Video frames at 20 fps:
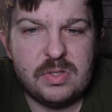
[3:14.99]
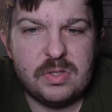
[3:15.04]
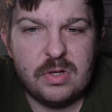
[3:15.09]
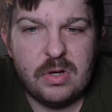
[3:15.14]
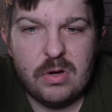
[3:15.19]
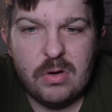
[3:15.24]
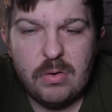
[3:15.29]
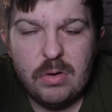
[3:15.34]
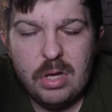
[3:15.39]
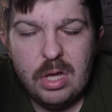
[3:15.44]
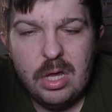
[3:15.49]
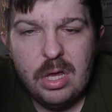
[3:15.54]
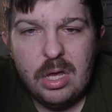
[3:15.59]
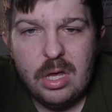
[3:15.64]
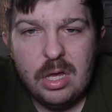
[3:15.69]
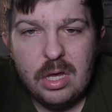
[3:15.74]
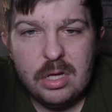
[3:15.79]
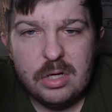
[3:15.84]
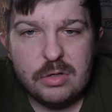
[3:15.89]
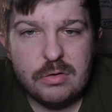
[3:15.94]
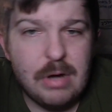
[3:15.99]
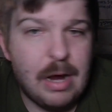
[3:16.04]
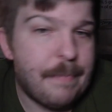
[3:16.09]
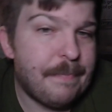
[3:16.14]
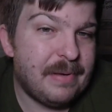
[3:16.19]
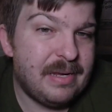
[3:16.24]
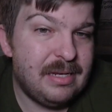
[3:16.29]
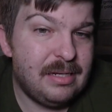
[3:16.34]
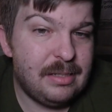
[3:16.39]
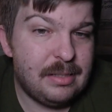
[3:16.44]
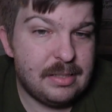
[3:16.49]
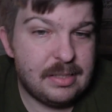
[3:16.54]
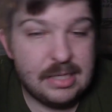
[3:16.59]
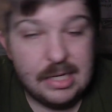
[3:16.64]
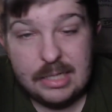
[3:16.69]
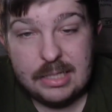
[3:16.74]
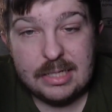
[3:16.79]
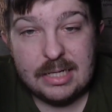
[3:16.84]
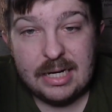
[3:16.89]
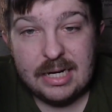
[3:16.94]
So strap in,
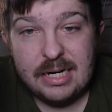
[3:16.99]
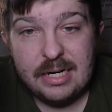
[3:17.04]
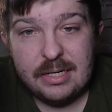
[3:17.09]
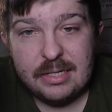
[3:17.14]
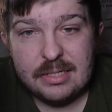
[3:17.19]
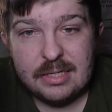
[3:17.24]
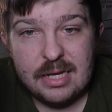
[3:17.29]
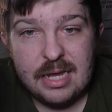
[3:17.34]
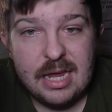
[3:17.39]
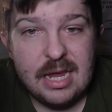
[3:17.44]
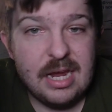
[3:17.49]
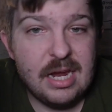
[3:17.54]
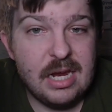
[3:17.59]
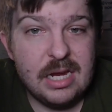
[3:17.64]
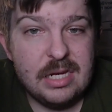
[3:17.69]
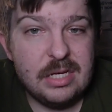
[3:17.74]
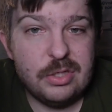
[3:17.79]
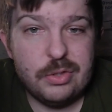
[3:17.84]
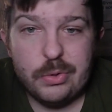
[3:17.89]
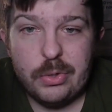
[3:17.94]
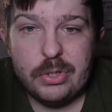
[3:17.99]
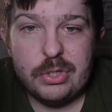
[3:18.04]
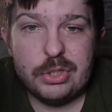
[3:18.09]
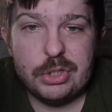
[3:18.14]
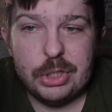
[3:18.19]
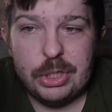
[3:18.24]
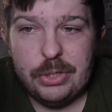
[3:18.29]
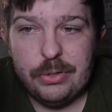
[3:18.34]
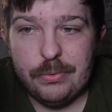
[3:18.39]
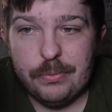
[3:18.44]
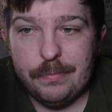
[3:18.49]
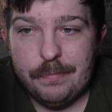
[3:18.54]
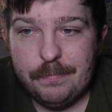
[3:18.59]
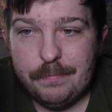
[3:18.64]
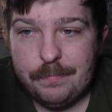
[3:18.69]
sit tight, and enjoy the show.